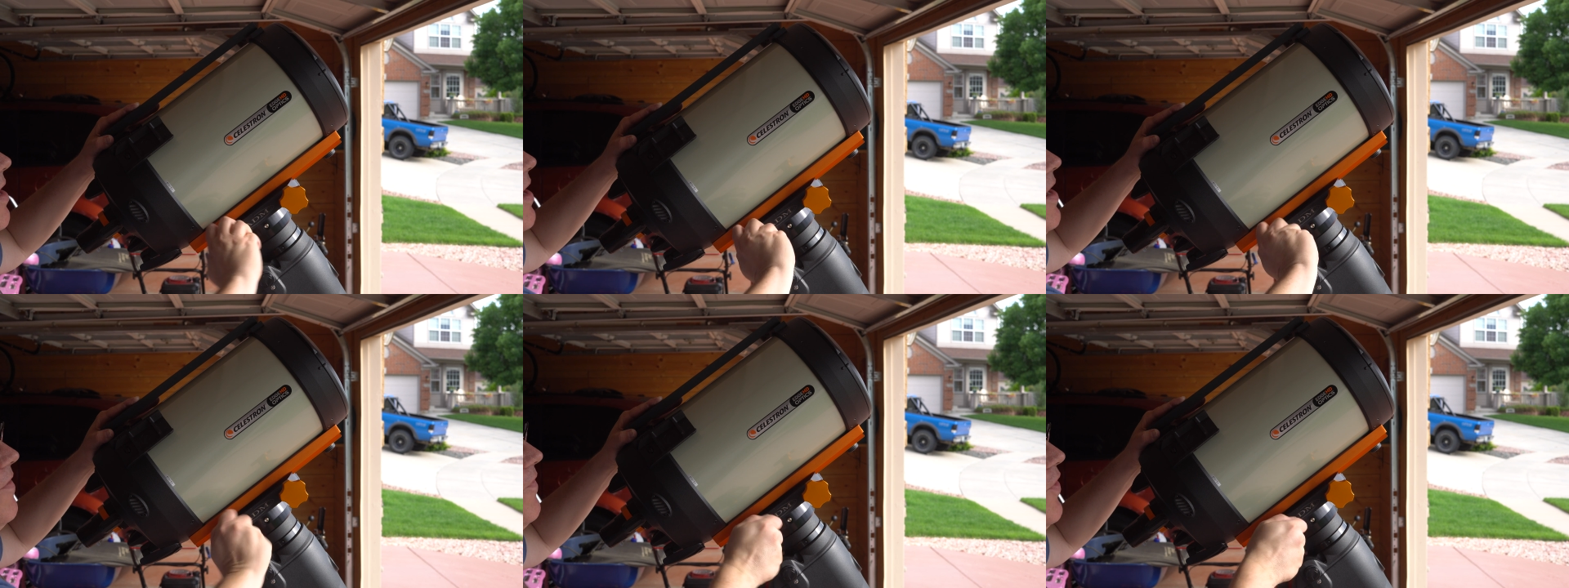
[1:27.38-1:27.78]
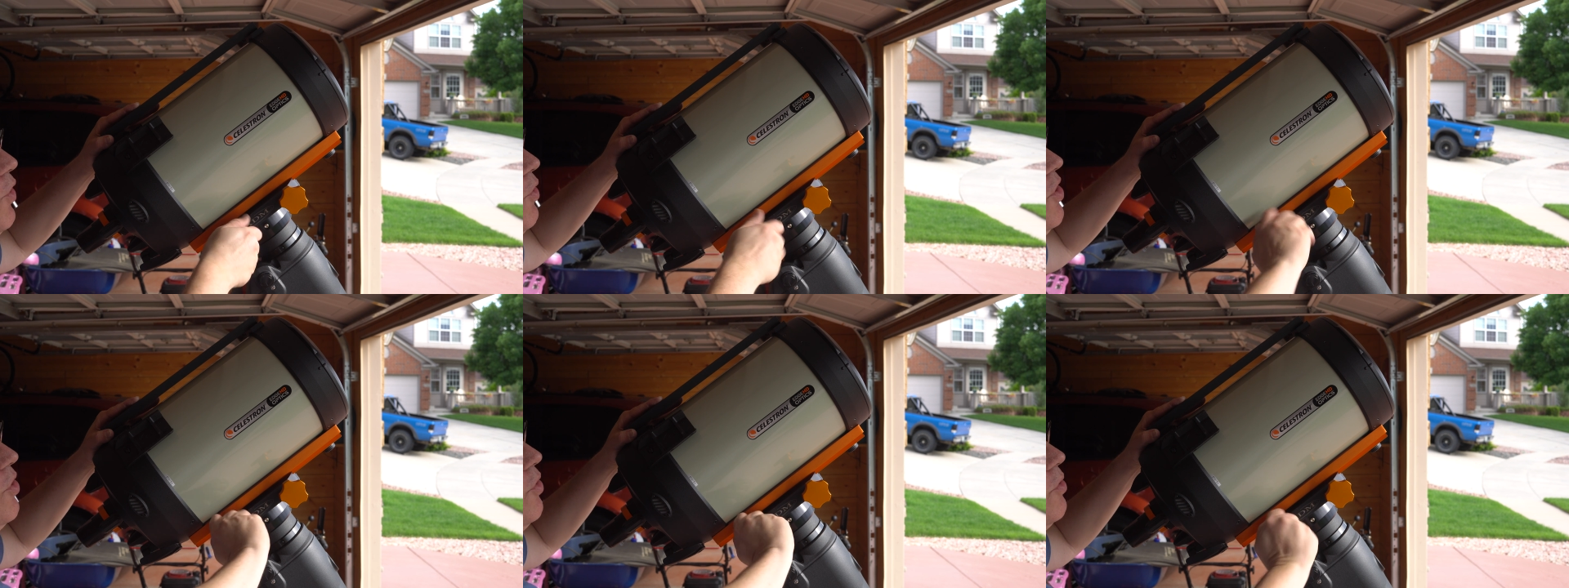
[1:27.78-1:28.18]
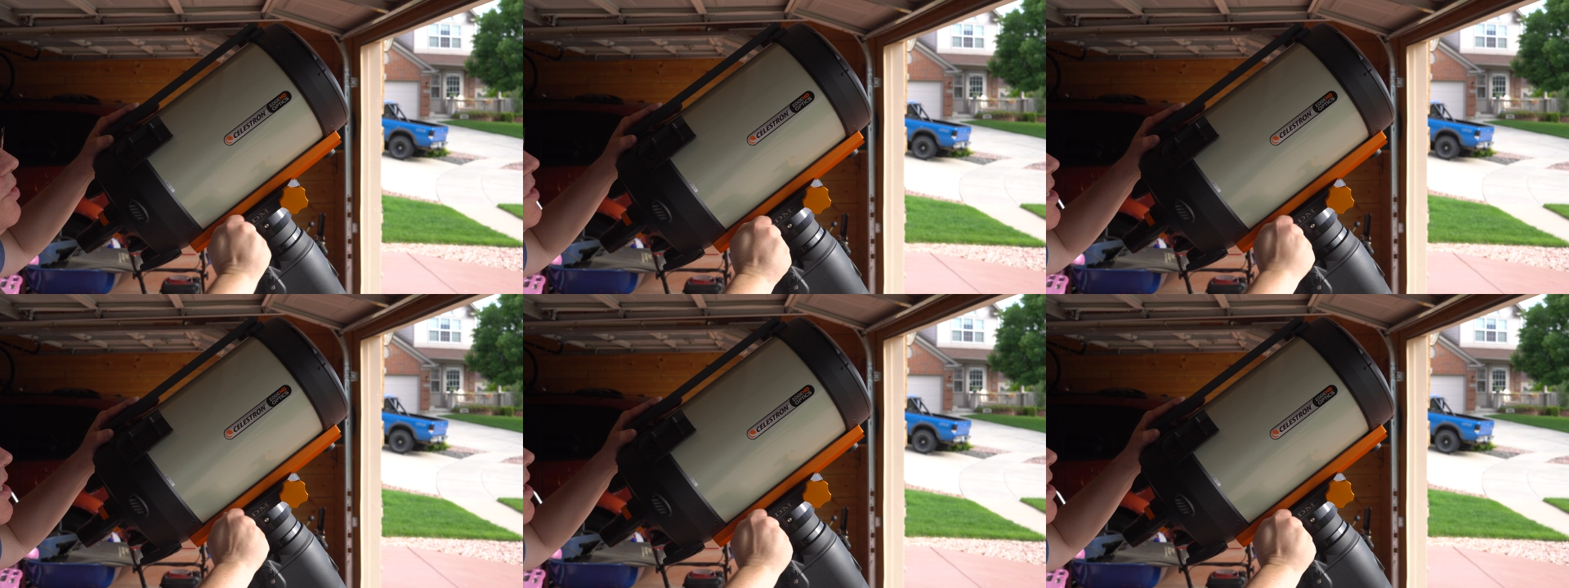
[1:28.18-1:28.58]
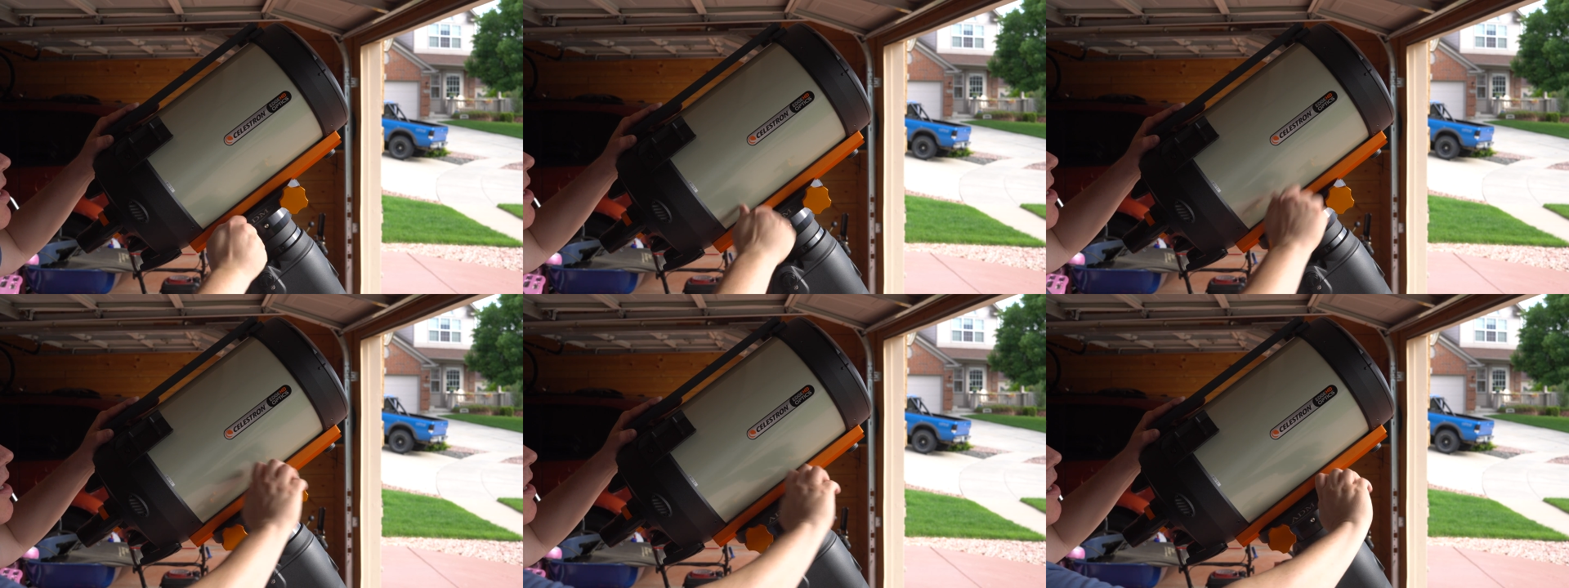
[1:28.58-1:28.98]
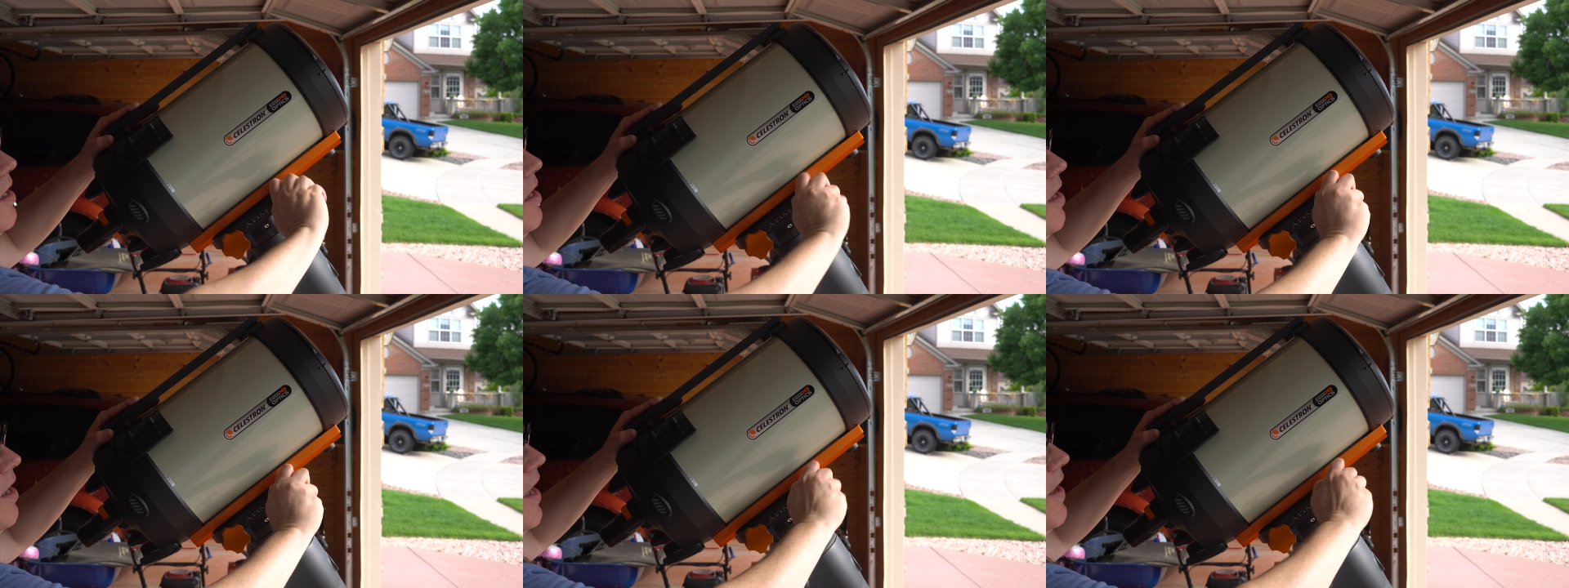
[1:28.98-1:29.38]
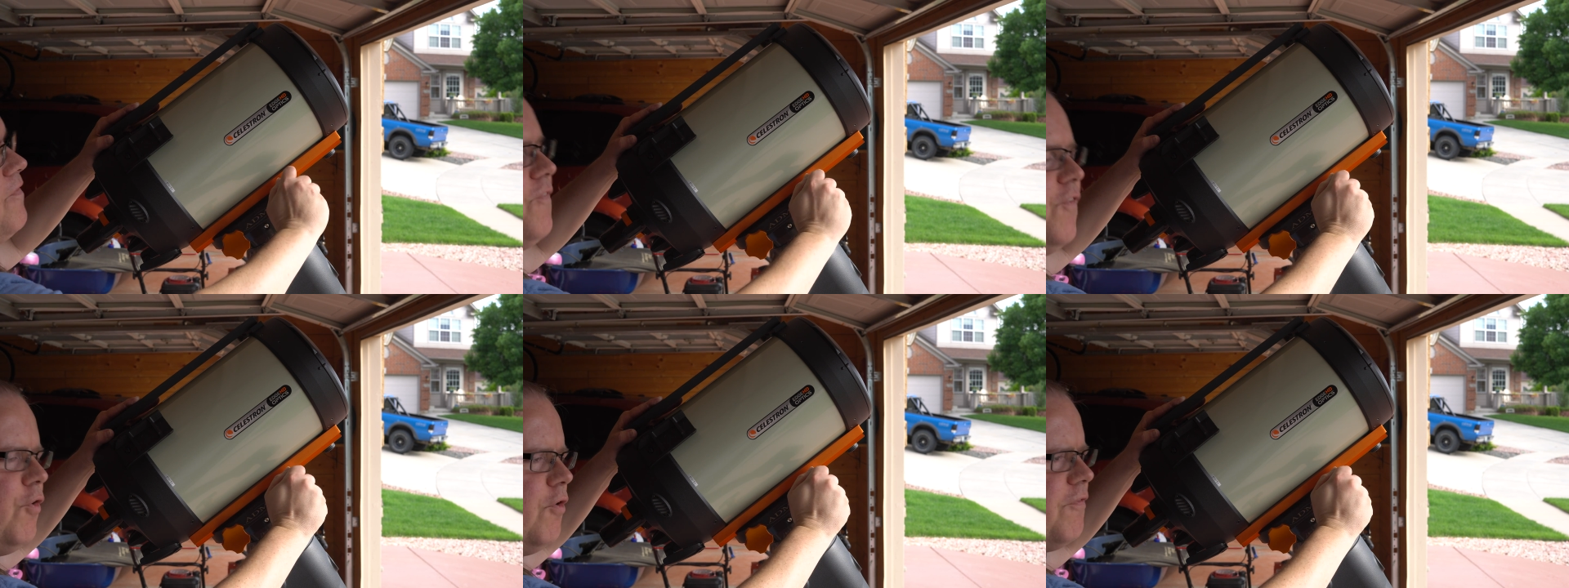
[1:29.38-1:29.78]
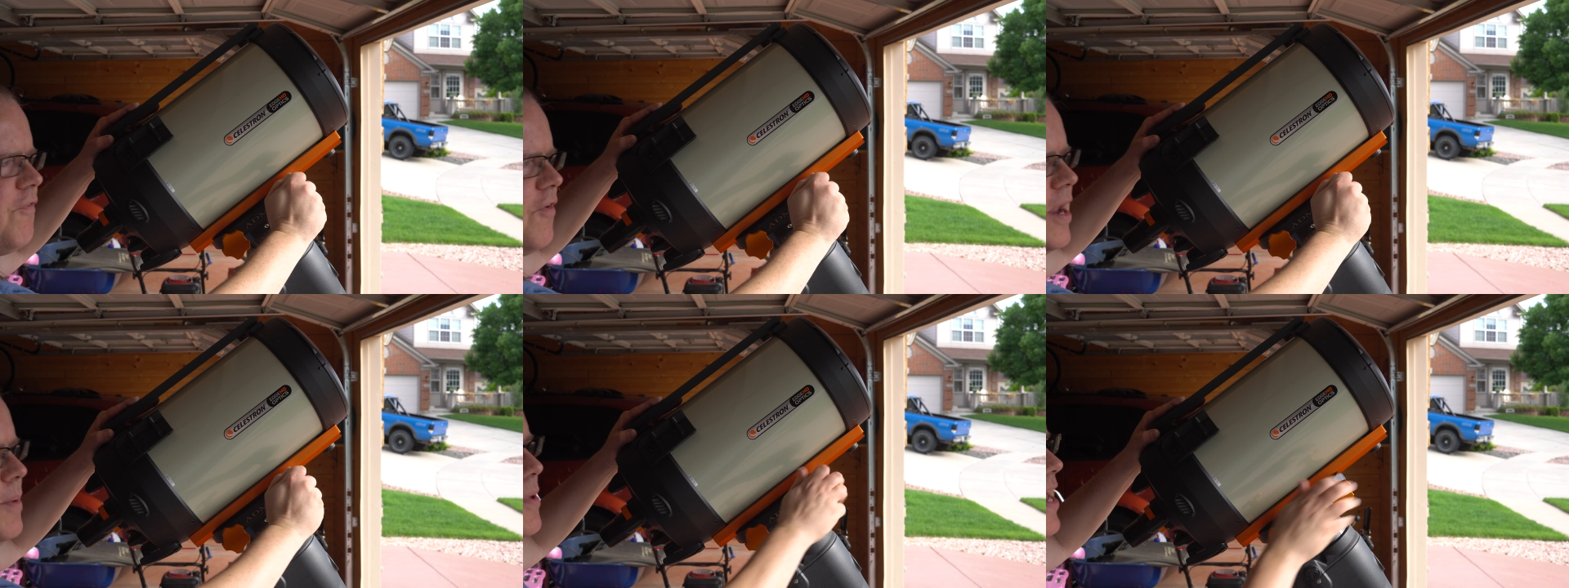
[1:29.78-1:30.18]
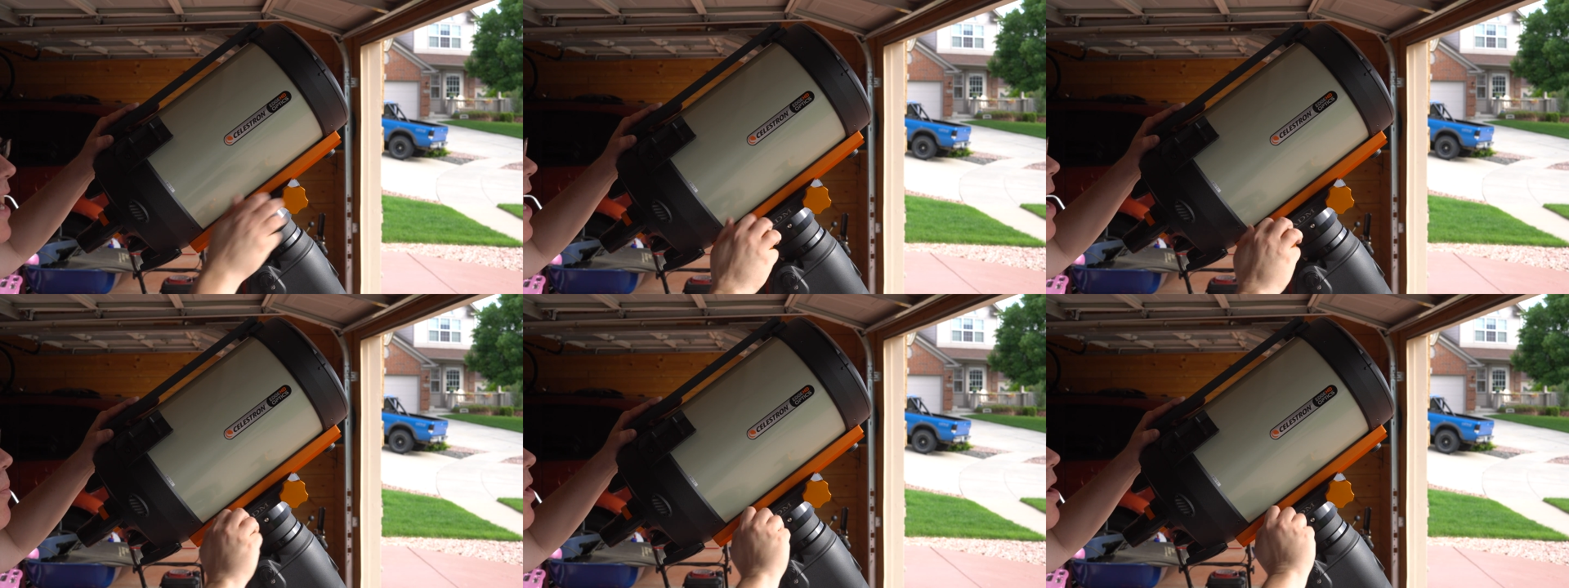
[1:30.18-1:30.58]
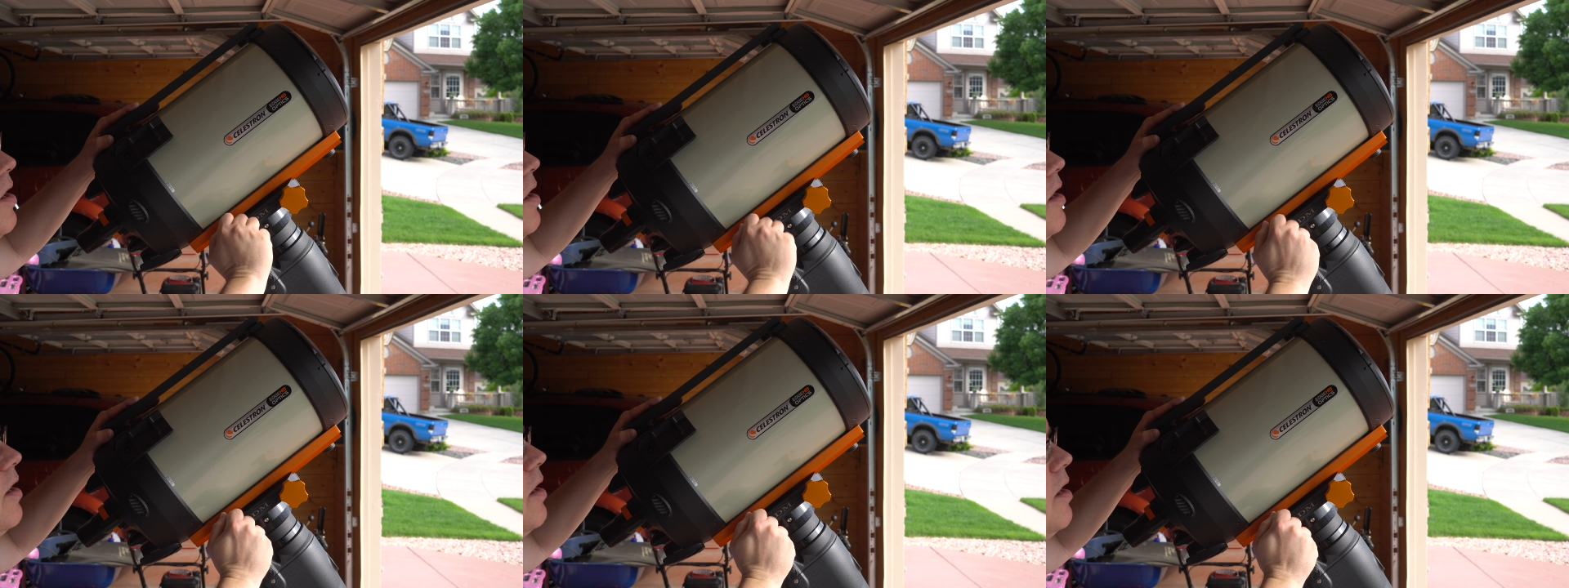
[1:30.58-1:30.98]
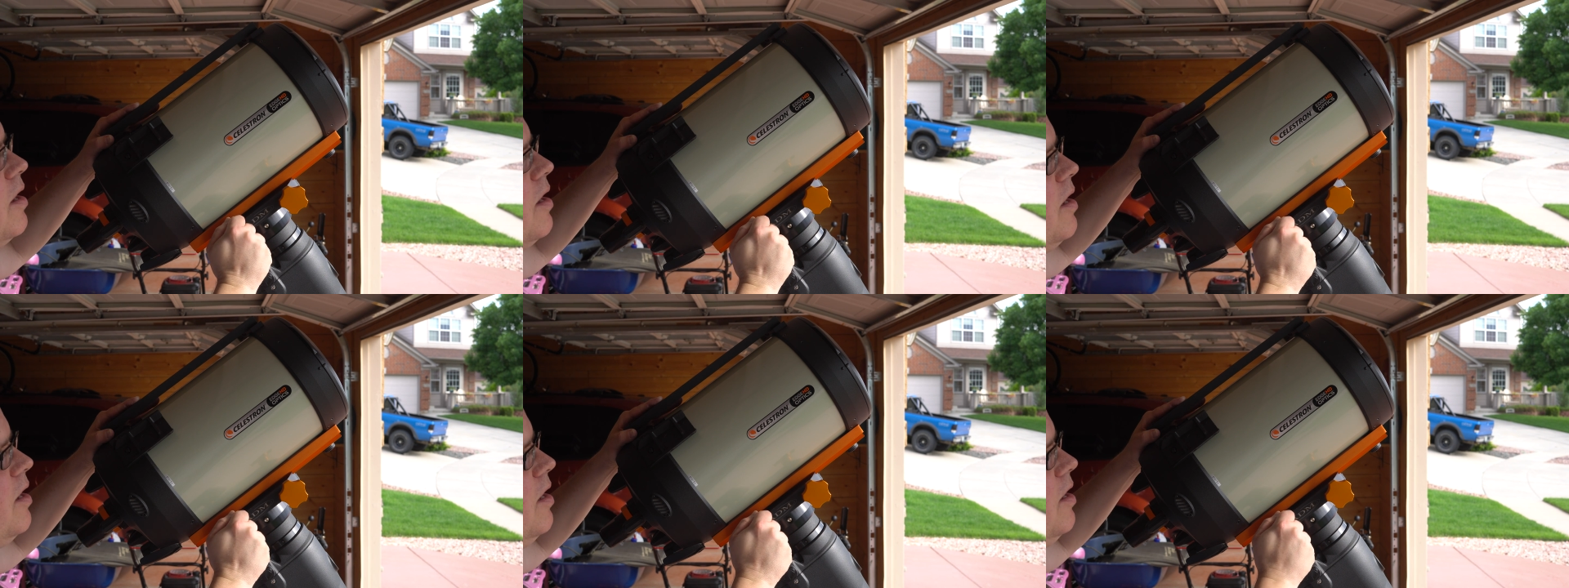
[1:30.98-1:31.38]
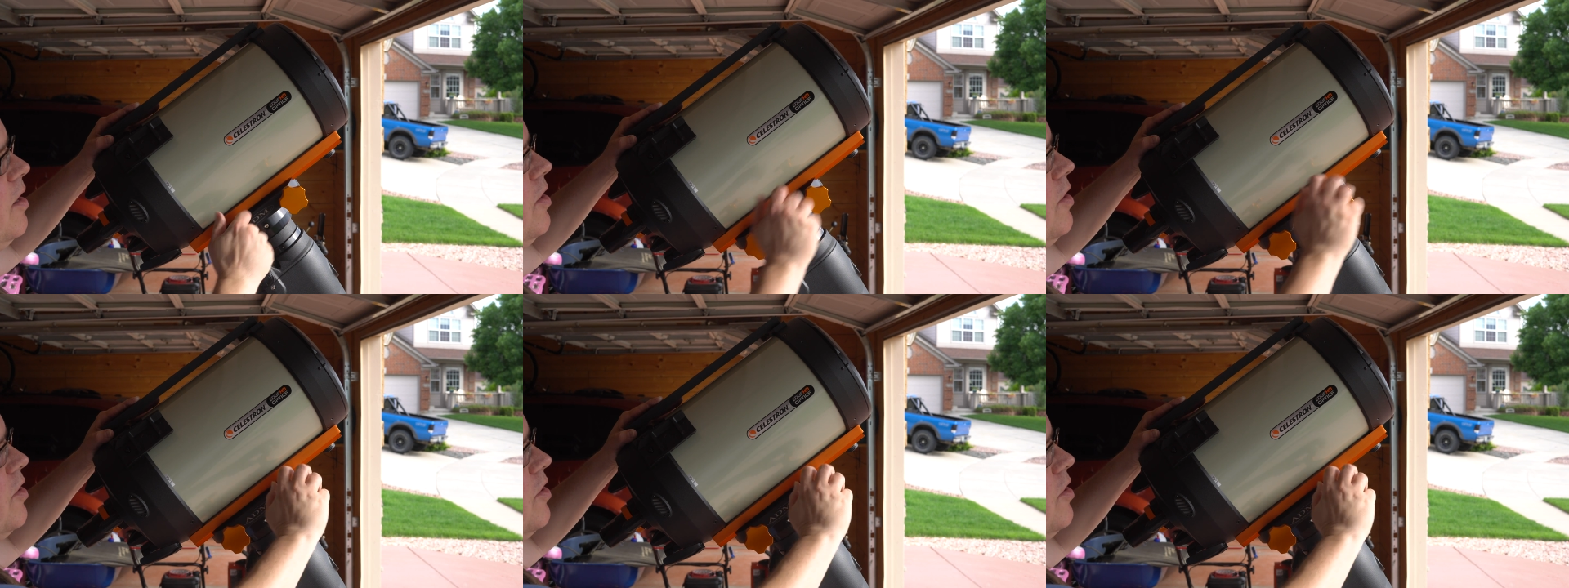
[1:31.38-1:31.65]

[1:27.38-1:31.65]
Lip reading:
[unreadable: no face in view]